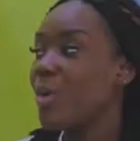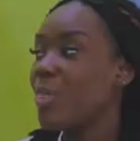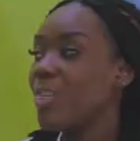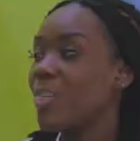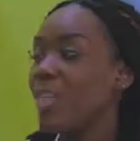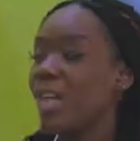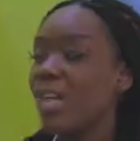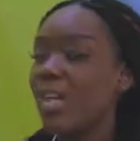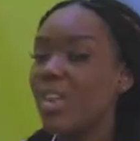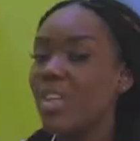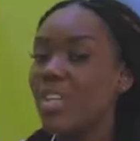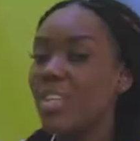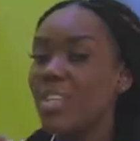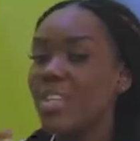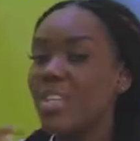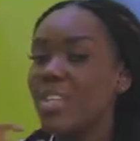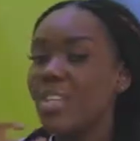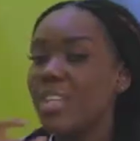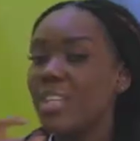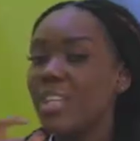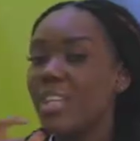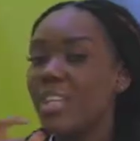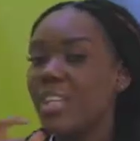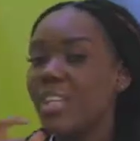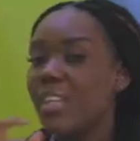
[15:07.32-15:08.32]
because
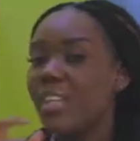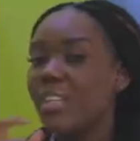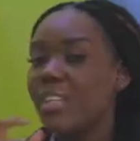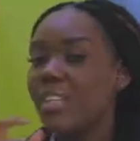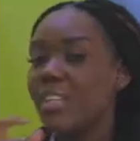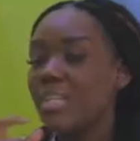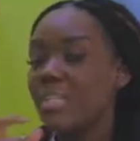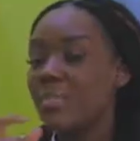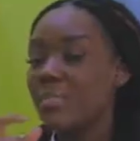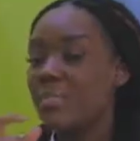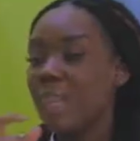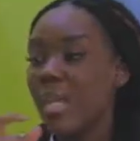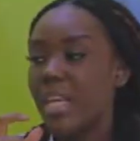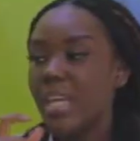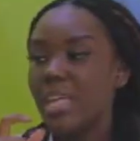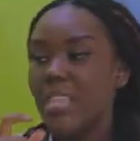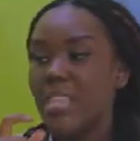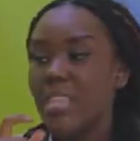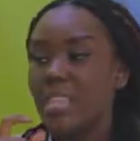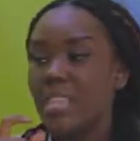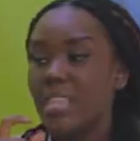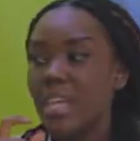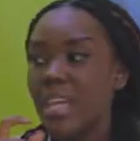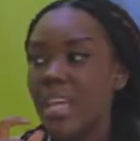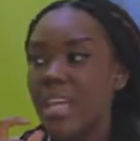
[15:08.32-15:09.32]
the space
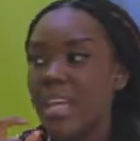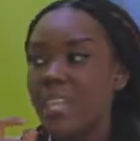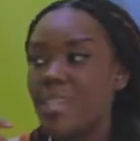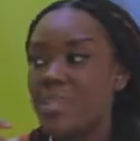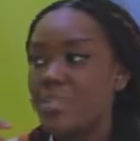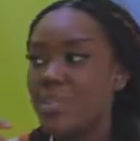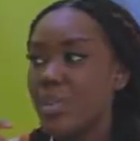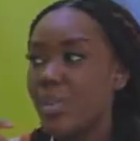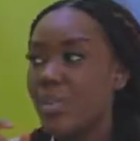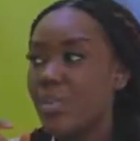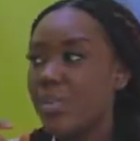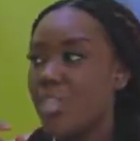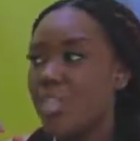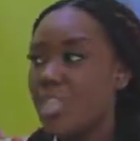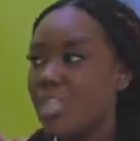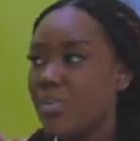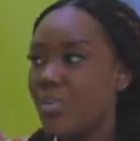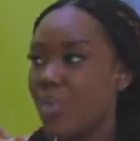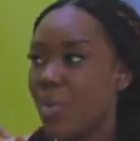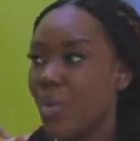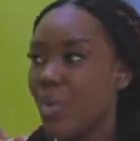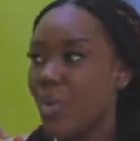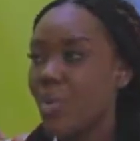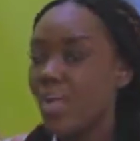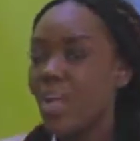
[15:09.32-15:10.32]
there is very
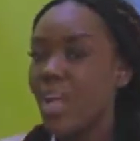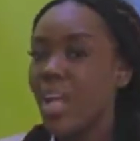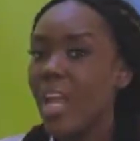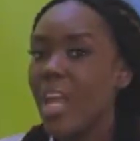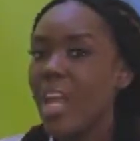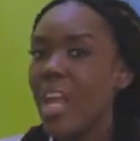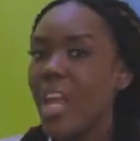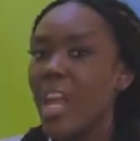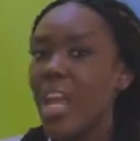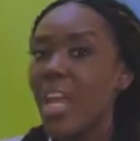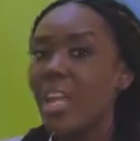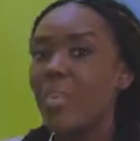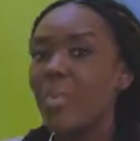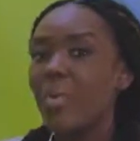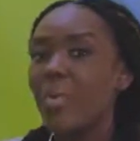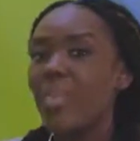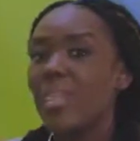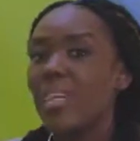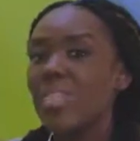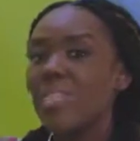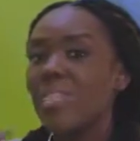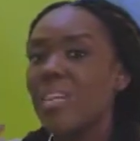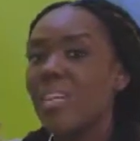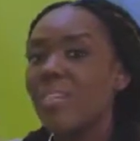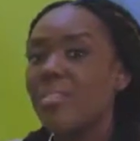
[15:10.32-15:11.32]
small, and when
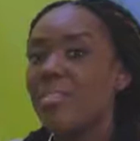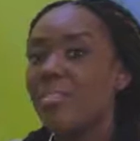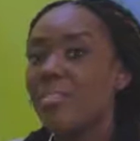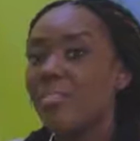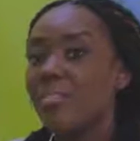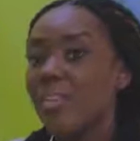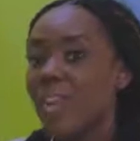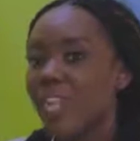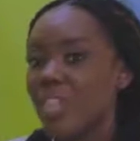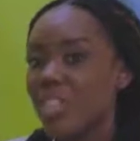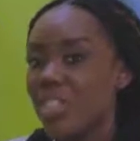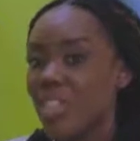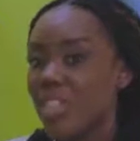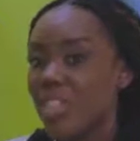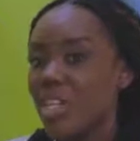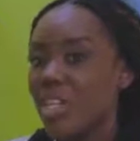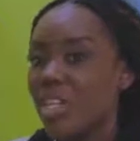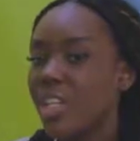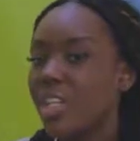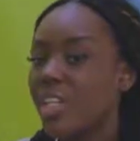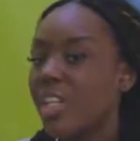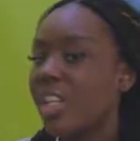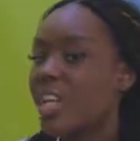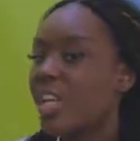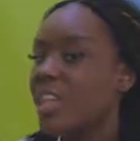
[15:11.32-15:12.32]
there's an
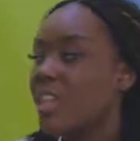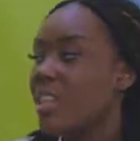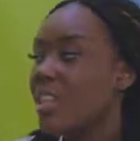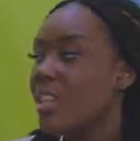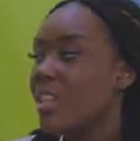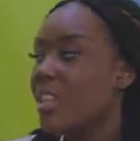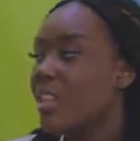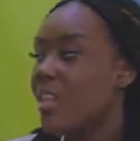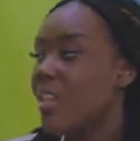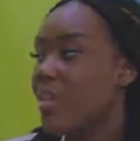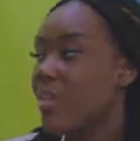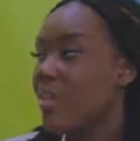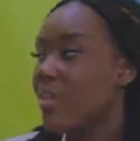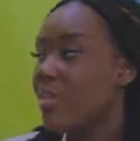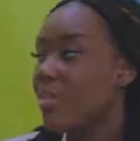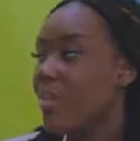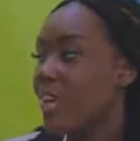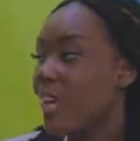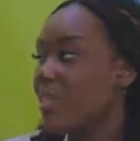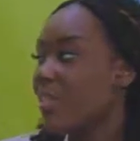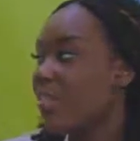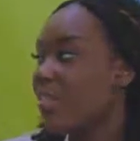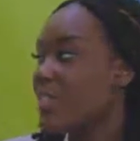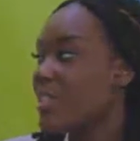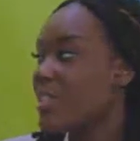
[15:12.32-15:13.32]
infection, the
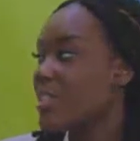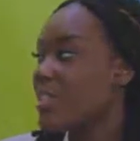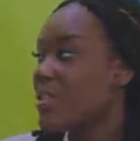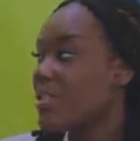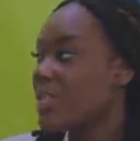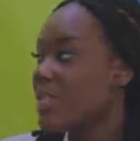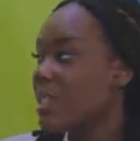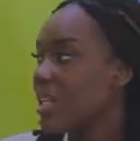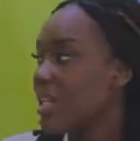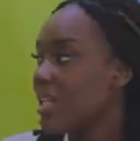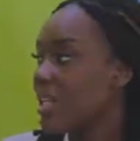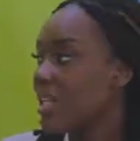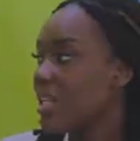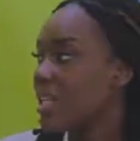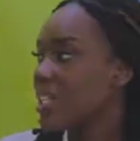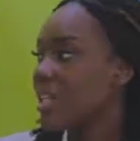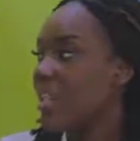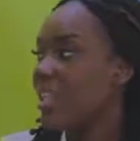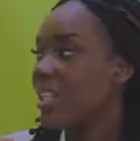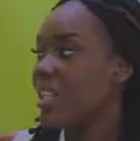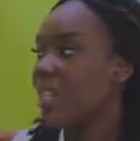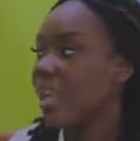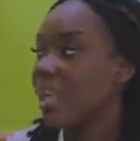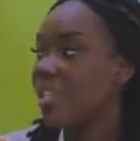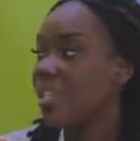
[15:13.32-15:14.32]
blood vessels and things
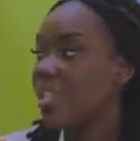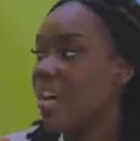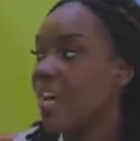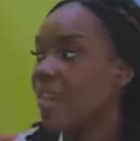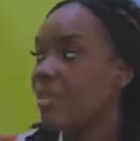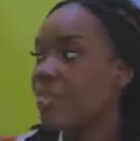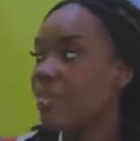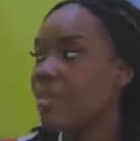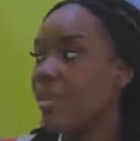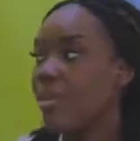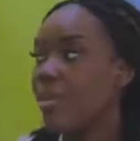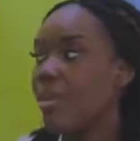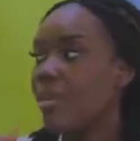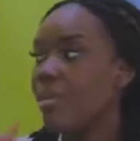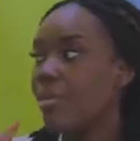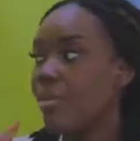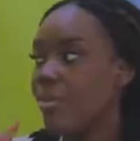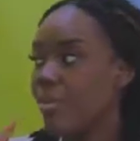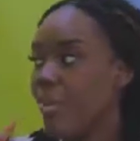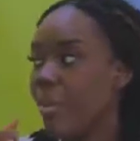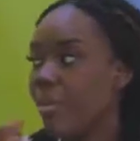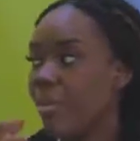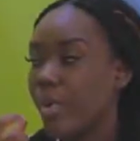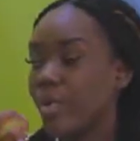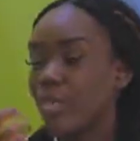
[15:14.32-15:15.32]
like that are really
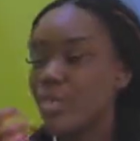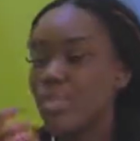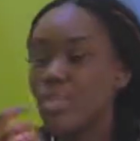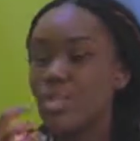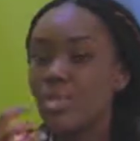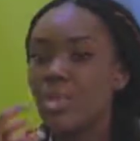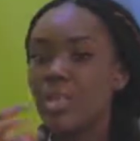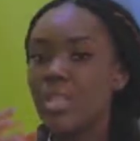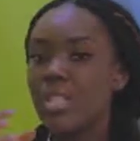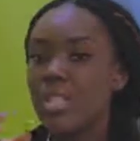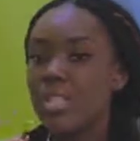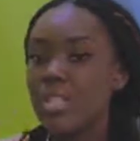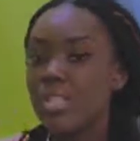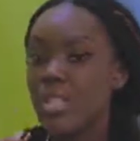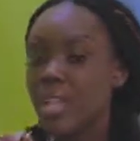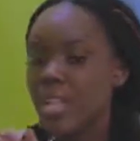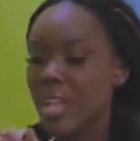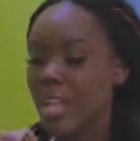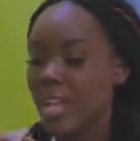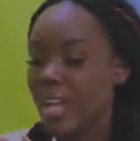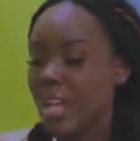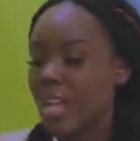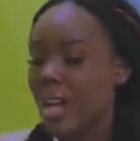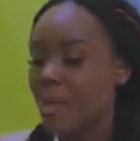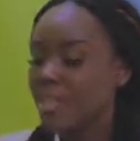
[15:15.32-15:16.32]
throbbing. So it's
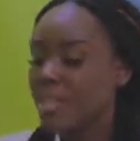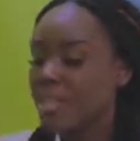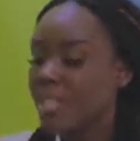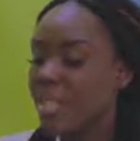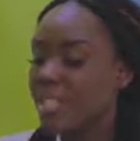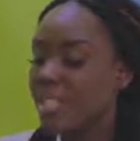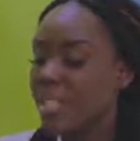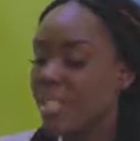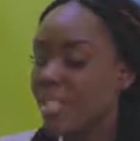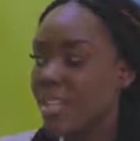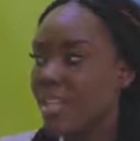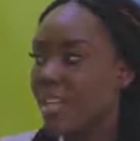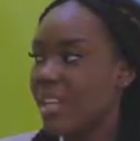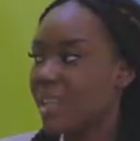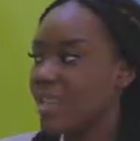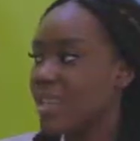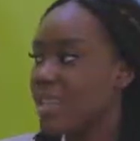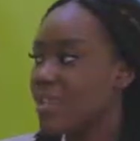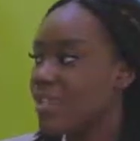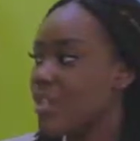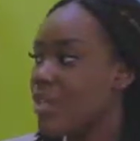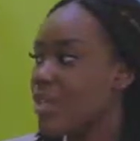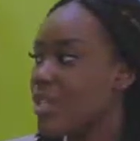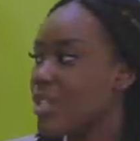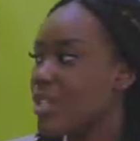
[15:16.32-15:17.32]
encapsulated in a
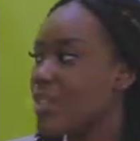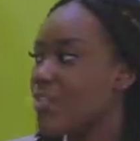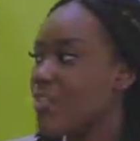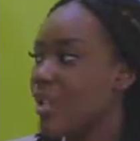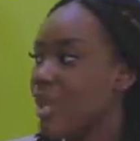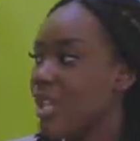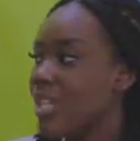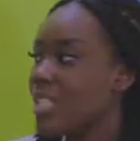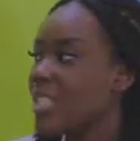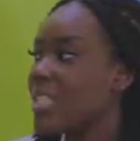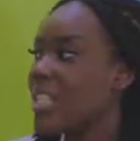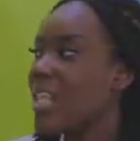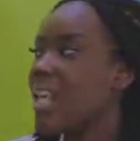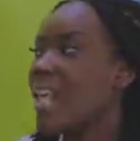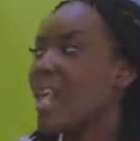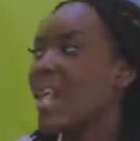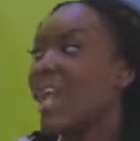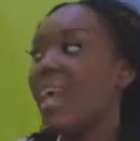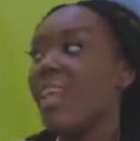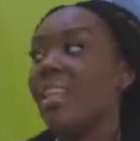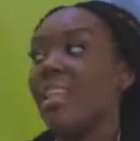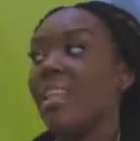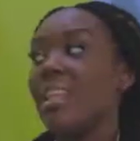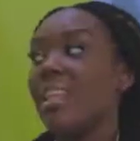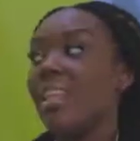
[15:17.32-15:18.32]
small space,
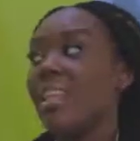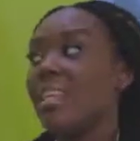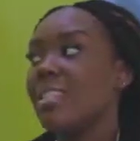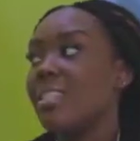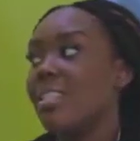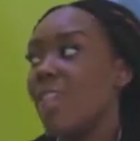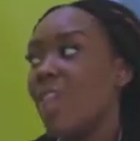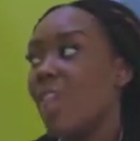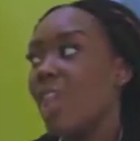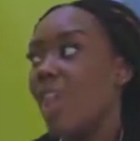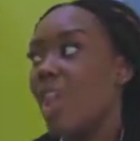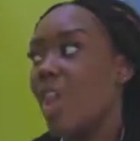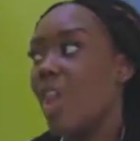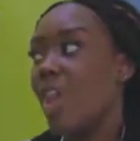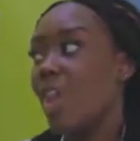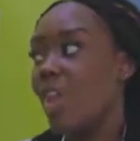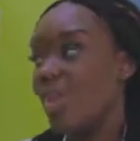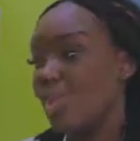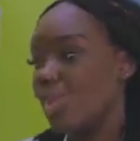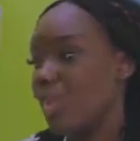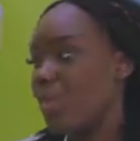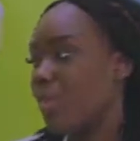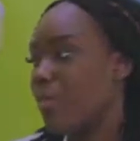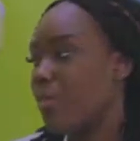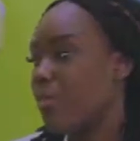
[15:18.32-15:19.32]
and then there's a
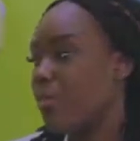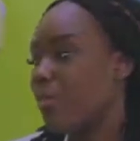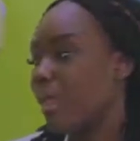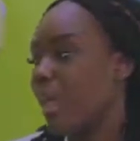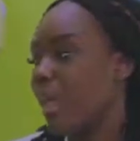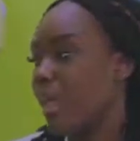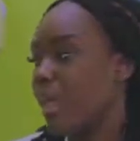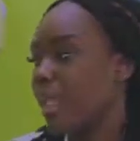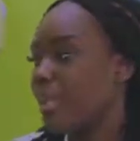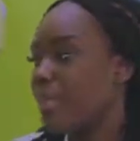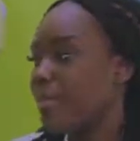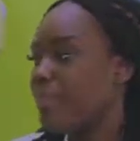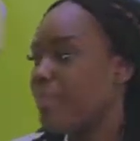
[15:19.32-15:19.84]
lot of pain.